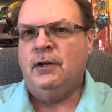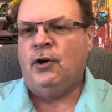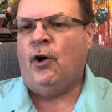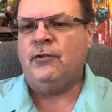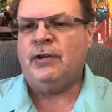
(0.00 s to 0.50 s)

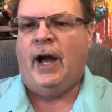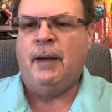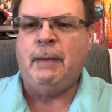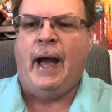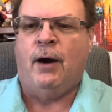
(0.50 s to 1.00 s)
Called
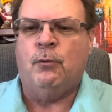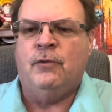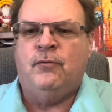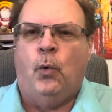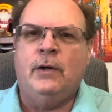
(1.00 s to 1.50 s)
timeout
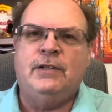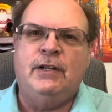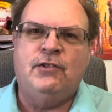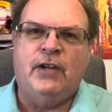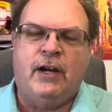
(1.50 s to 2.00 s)
with
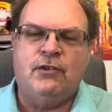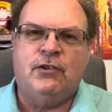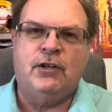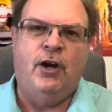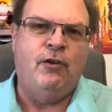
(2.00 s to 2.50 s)
14 seconds
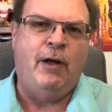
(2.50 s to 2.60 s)
to go to